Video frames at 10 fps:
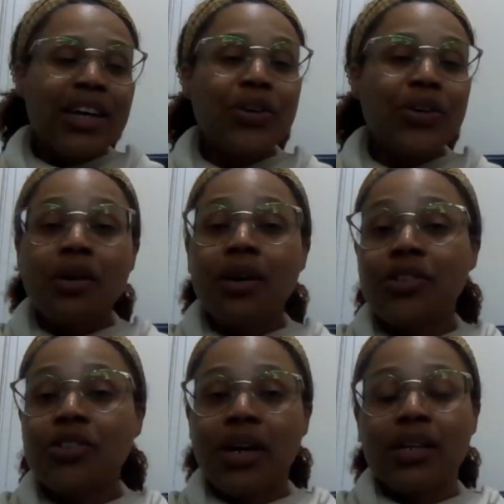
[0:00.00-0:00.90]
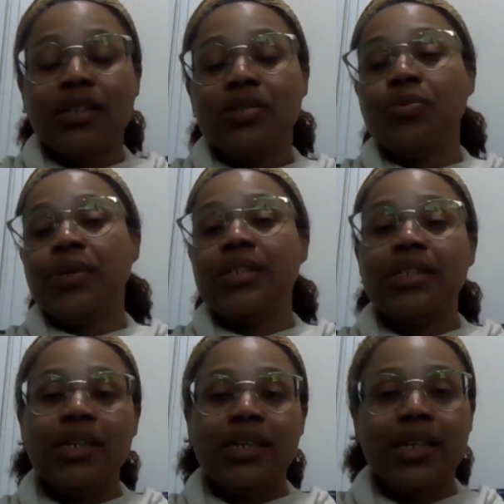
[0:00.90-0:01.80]
Your contract is going to
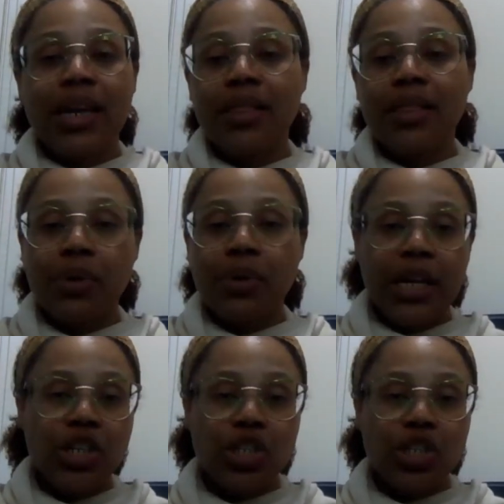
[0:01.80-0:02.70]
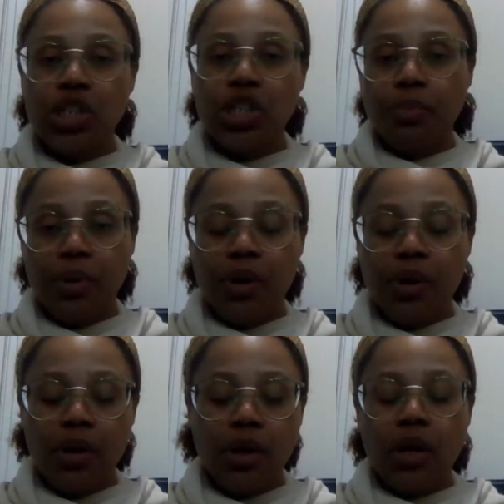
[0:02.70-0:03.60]
dictate the relationship.
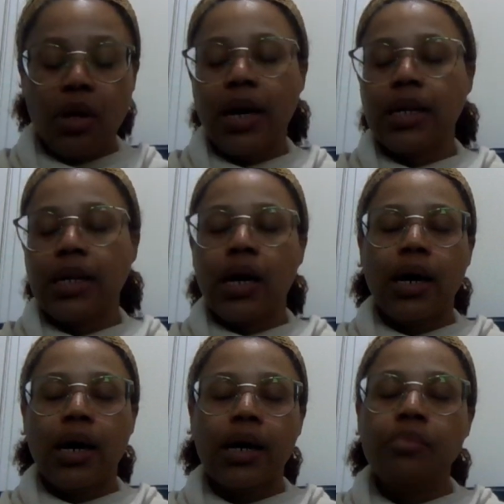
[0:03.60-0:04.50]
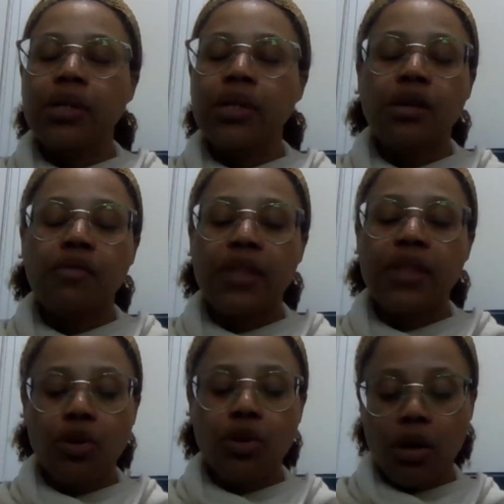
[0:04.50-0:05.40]
And I believe that
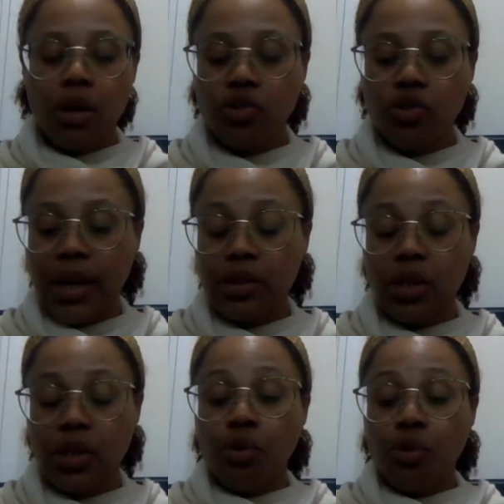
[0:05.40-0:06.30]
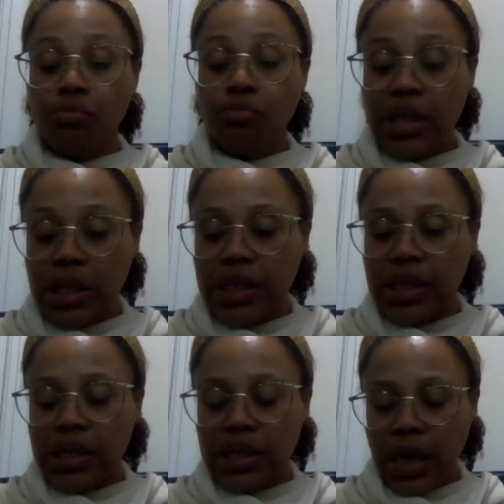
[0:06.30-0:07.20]
your contract really
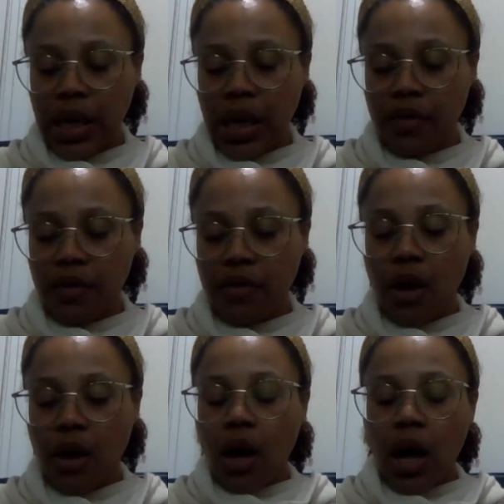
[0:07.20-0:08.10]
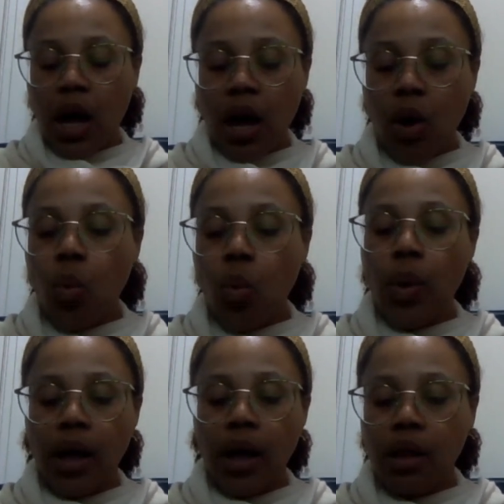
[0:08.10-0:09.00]
dictates how
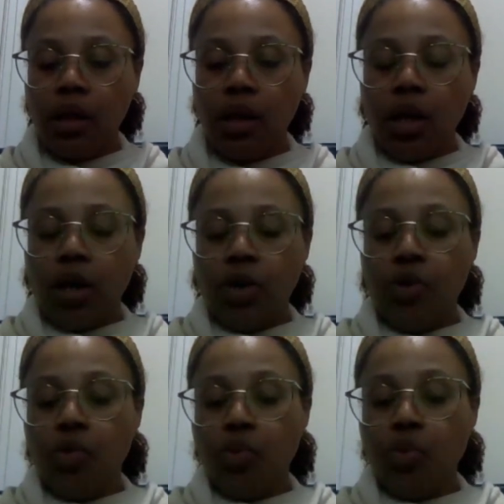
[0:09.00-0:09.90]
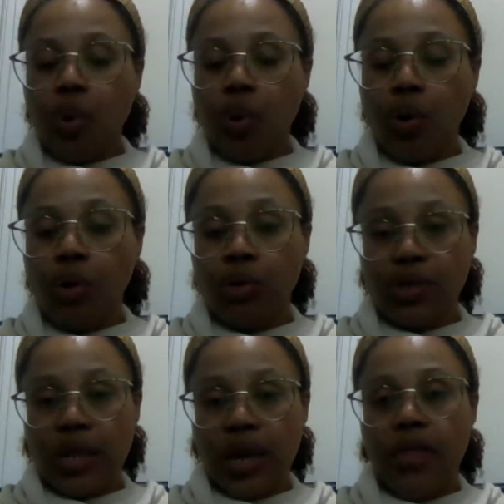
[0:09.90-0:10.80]
well you work
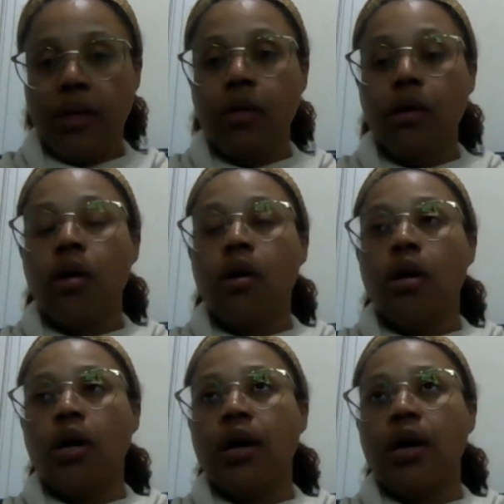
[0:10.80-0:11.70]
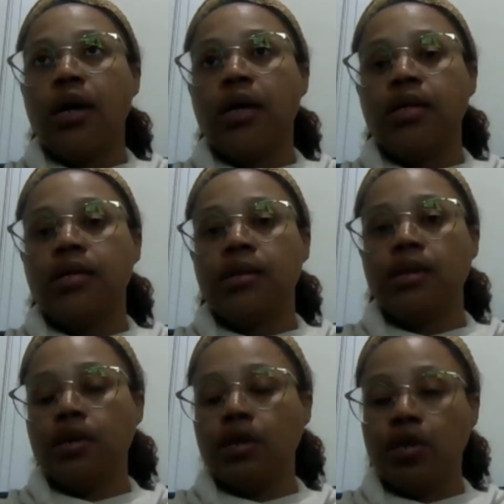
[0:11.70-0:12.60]
together as,
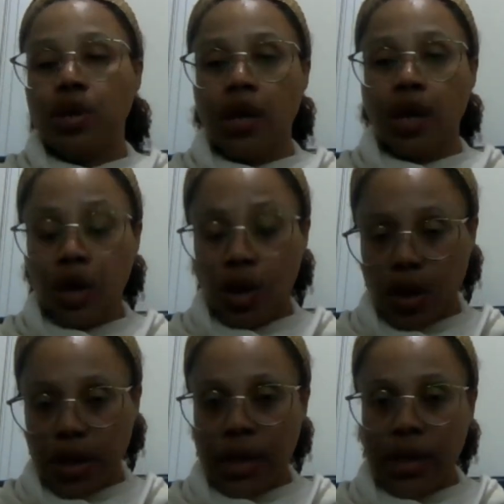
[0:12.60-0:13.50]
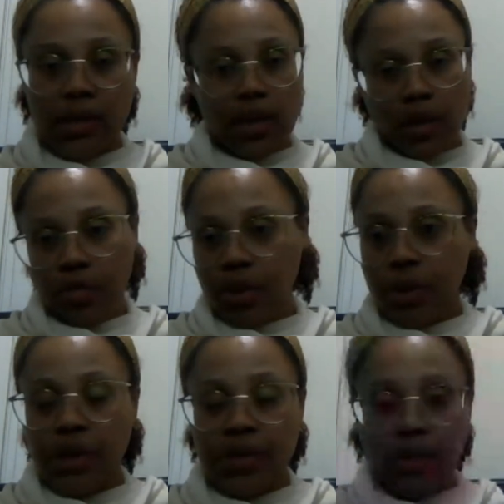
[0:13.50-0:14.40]
you know, client,
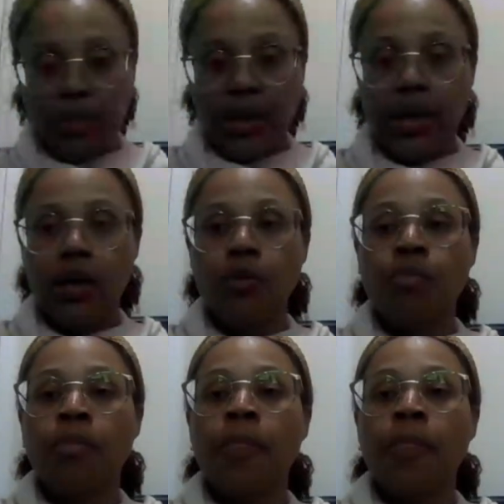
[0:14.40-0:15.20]
employer, supplier.